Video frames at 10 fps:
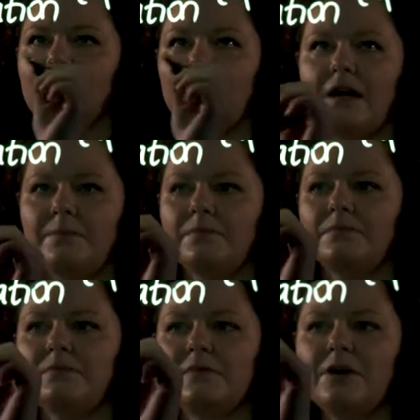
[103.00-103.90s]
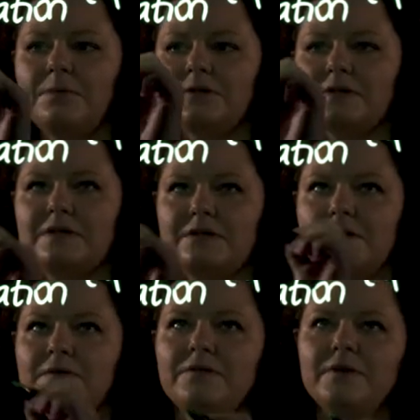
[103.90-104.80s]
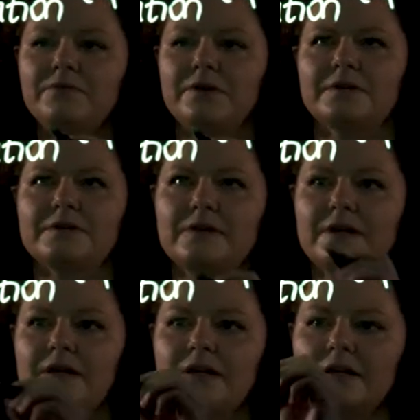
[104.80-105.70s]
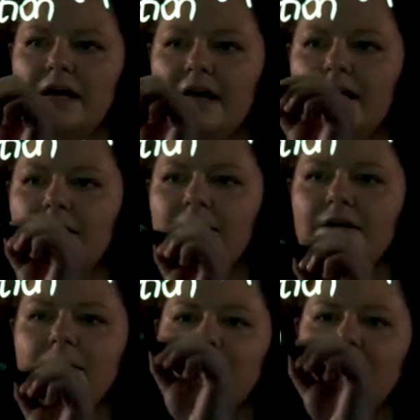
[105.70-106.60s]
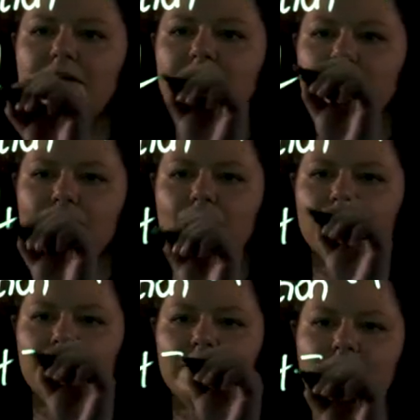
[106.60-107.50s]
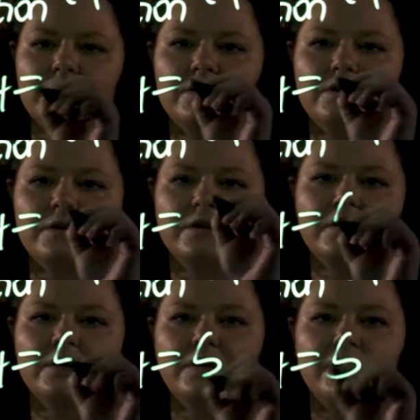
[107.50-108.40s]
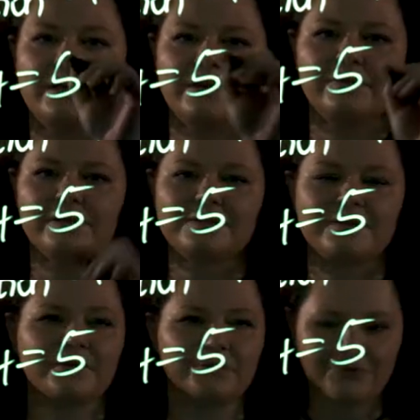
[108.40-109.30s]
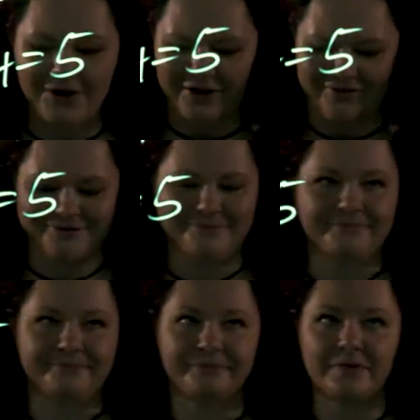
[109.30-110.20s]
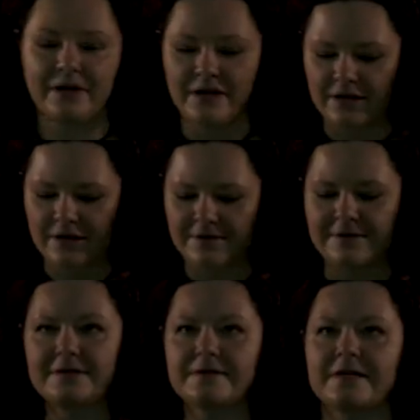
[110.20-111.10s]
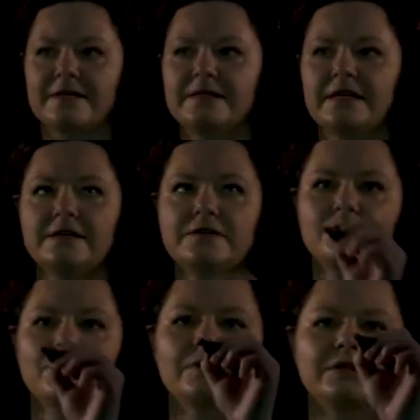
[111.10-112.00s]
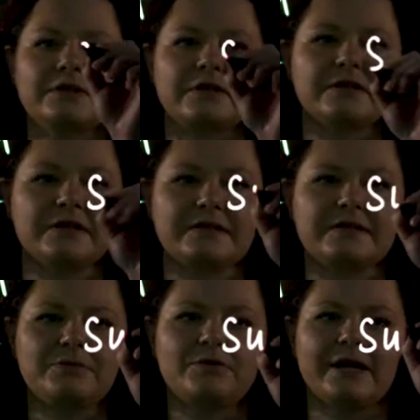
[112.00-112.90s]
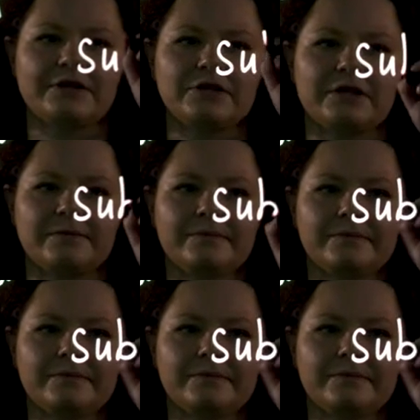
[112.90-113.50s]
the opposite, the reverse. 9 minus 4 equals 5. This thing is called a subtraction.